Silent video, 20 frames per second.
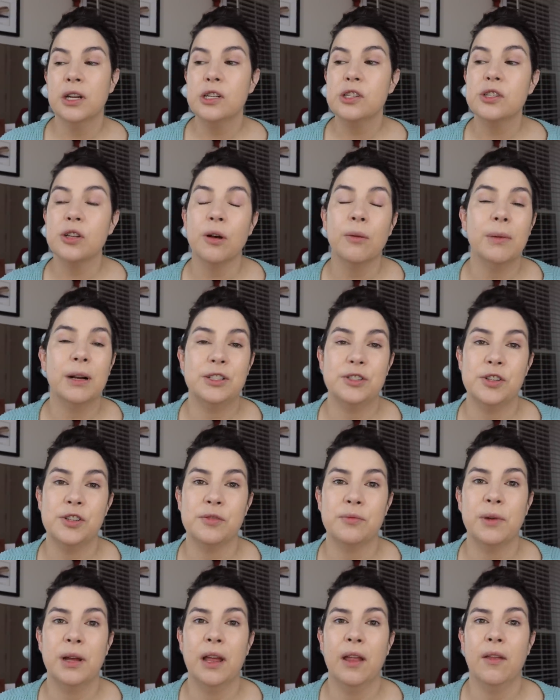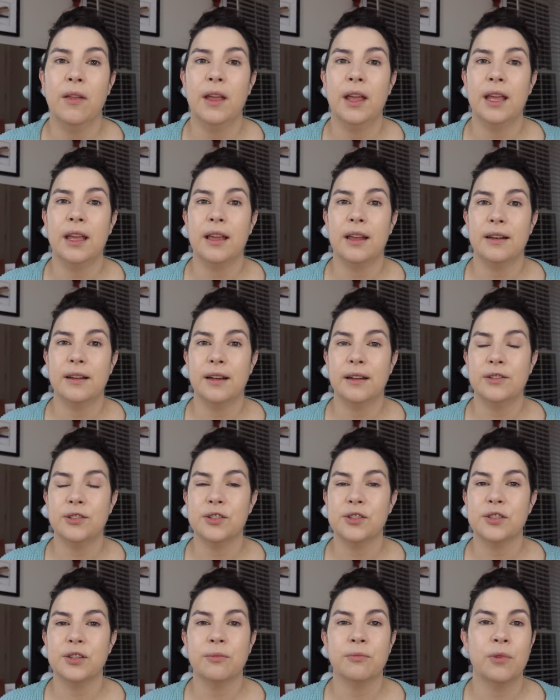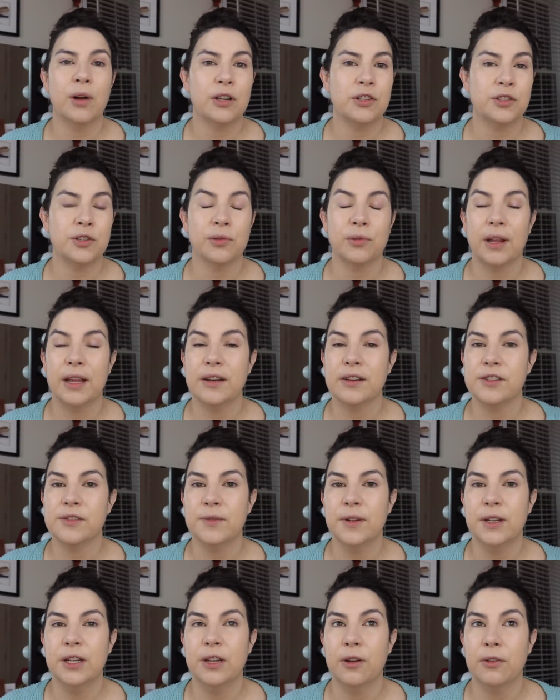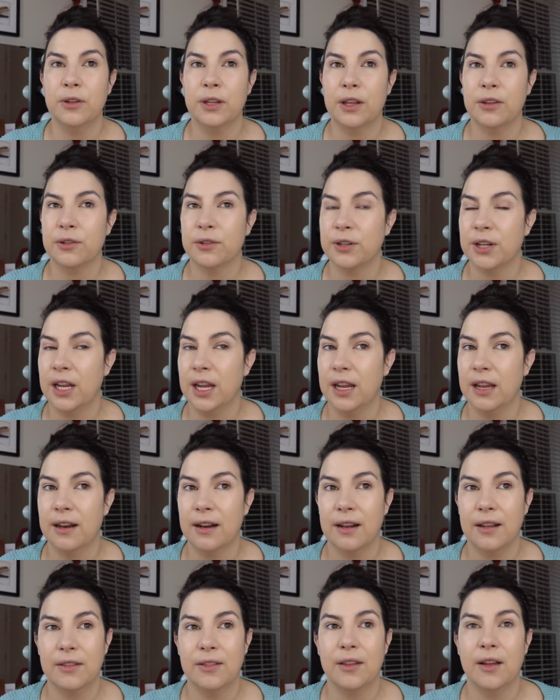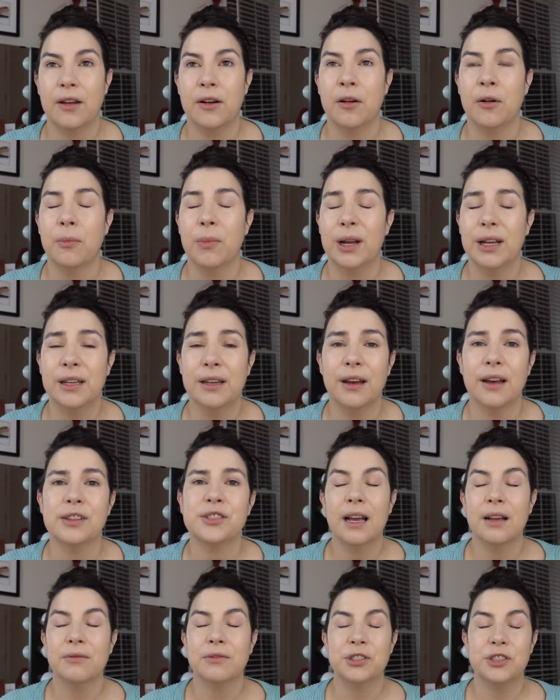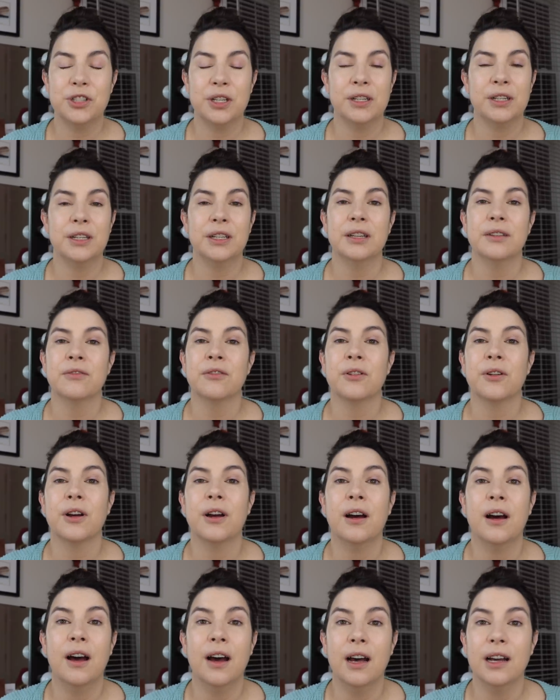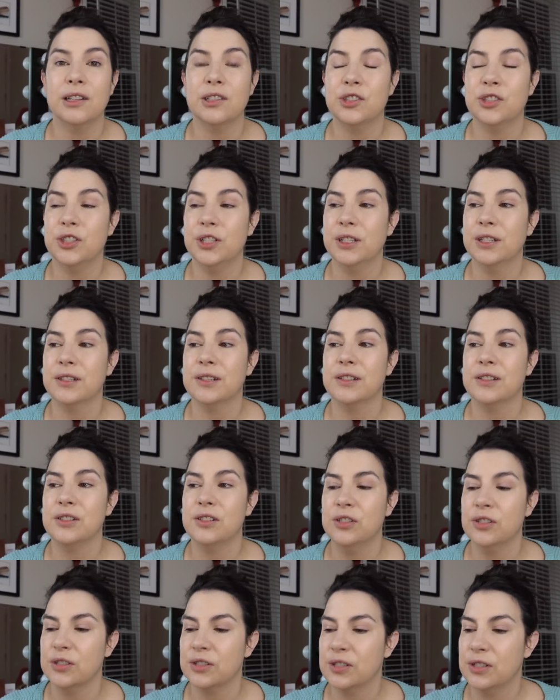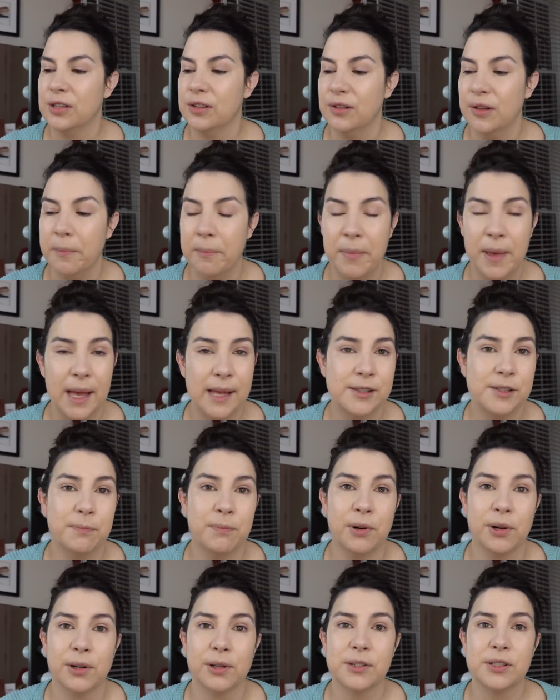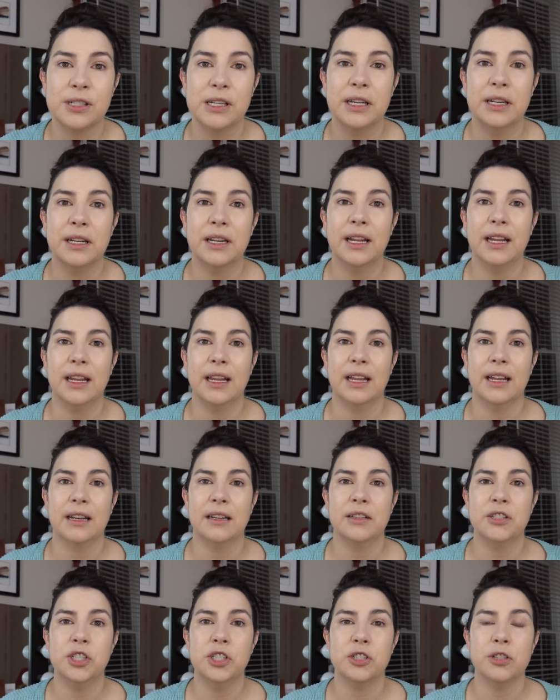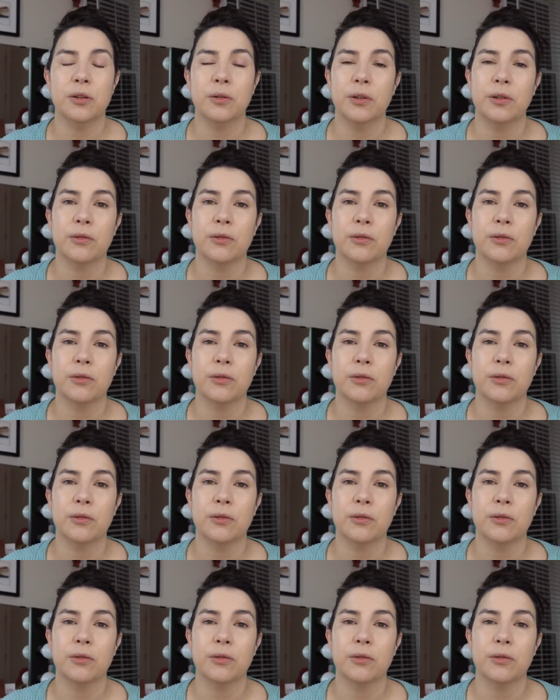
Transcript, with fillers: so much as well. And I just watched her latest video the other day and I thought, oh my gosh, I wish I could give her a hug. She is just the best person and she's going